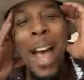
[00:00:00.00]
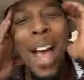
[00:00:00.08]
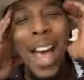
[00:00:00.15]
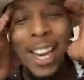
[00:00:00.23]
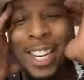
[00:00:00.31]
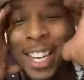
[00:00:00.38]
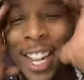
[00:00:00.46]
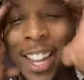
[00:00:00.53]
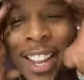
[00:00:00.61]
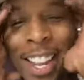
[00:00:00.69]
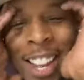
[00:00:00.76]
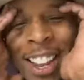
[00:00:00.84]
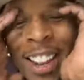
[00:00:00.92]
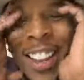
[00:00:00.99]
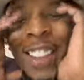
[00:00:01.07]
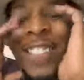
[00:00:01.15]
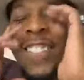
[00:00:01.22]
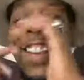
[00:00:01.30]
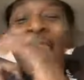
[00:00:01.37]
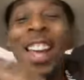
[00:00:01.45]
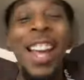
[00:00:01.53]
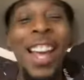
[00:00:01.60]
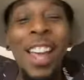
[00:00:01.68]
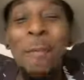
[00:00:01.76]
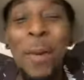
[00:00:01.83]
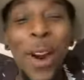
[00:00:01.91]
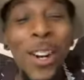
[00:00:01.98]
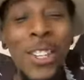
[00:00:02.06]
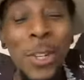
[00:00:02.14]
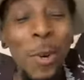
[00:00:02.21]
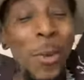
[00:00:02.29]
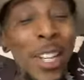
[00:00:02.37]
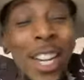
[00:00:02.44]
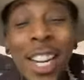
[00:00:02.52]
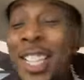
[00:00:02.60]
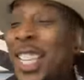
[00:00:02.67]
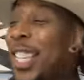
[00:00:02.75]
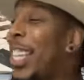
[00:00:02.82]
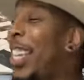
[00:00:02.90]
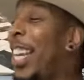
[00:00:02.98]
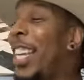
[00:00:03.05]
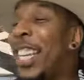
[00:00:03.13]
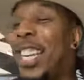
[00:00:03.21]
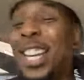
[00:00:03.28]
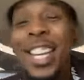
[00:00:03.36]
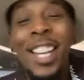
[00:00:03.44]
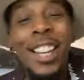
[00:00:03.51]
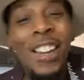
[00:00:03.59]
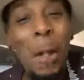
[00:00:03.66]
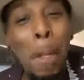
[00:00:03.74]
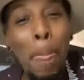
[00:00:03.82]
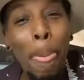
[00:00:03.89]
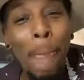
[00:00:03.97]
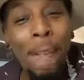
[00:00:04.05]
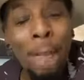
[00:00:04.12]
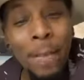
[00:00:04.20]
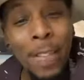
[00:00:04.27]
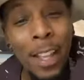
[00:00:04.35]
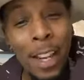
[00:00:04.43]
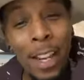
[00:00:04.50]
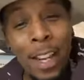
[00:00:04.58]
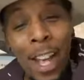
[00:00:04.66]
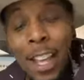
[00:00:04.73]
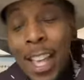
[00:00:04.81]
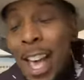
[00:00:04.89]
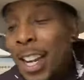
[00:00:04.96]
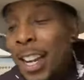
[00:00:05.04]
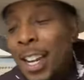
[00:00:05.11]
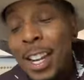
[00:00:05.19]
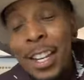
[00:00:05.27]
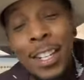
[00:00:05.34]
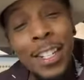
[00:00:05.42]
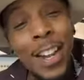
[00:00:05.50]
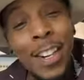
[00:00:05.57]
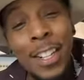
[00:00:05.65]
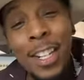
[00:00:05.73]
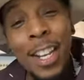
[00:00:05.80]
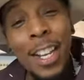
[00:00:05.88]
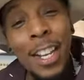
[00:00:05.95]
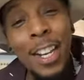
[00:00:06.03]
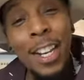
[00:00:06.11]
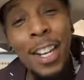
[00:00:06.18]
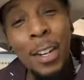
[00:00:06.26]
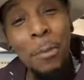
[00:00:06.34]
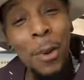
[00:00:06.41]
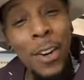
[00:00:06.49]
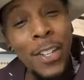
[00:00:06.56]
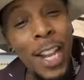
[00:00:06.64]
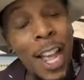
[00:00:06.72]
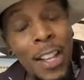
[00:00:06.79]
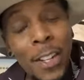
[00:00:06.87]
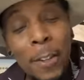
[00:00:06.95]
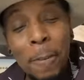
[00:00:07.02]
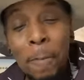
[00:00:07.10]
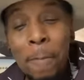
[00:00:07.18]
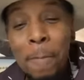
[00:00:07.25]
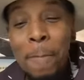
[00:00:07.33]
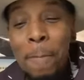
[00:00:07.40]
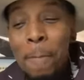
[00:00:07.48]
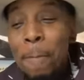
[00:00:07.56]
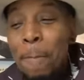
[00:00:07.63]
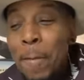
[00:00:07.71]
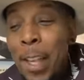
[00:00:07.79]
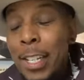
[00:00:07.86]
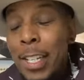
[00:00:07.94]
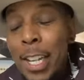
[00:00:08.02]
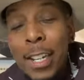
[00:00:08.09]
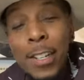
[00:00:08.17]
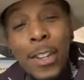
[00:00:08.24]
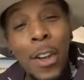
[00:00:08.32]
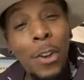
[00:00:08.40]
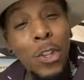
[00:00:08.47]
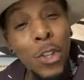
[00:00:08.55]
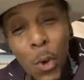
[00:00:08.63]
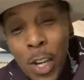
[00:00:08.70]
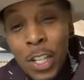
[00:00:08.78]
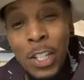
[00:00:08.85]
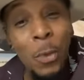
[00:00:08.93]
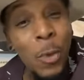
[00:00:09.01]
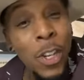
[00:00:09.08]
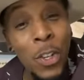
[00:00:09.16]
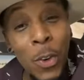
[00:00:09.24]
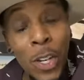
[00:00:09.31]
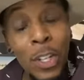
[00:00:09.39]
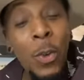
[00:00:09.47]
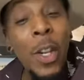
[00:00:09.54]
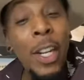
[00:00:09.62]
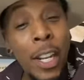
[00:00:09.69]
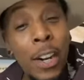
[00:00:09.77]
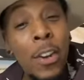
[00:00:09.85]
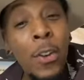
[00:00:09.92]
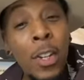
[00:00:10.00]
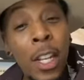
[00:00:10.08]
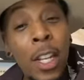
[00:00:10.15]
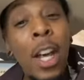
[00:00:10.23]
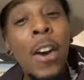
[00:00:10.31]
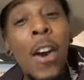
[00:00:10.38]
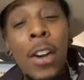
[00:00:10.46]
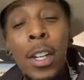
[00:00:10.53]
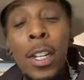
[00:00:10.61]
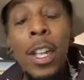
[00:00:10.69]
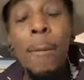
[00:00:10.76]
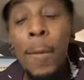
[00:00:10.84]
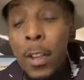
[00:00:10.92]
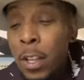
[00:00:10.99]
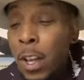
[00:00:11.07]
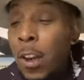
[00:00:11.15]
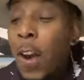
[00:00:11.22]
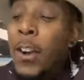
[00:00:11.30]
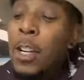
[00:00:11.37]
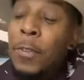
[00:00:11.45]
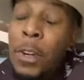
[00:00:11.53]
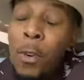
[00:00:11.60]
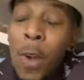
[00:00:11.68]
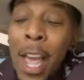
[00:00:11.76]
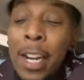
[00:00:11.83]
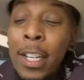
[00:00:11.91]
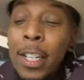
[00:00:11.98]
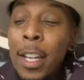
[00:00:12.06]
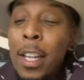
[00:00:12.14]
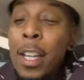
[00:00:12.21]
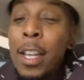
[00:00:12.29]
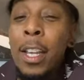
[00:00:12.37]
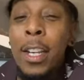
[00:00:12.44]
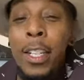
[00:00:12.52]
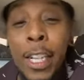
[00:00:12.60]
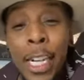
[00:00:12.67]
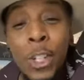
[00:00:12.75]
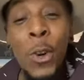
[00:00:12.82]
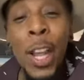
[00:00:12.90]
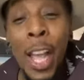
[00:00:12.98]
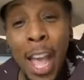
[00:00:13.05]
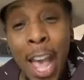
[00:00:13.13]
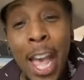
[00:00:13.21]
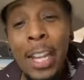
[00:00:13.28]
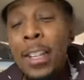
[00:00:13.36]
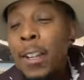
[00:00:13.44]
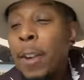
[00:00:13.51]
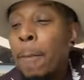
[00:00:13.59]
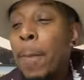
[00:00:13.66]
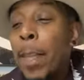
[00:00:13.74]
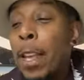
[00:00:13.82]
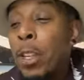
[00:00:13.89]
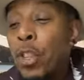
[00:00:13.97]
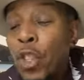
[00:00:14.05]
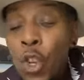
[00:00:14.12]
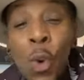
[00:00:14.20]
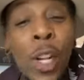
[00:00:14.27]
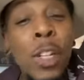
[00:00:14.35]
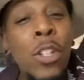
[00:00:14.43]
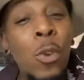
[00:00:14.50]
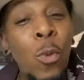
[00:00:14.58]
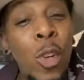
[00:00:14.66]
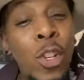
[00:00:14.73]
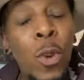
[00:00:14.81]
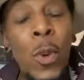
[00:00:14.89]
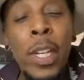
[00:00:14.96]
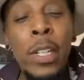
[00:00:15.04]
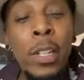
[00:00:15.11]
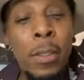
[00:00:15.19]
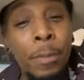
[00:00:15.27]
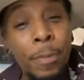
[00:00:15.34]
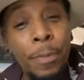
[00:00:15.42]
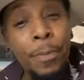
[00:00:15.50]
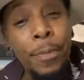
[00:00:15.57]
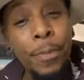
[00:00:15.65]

mind. and Park Stewart was in there just killing it. And then I got in there and started singing, and it worked out. I sang a song, Choice to Rejoice. You can hear it on the Young Art. Look up Young Artists for Christ, Deitrick Haddon, Choice to Rejoice.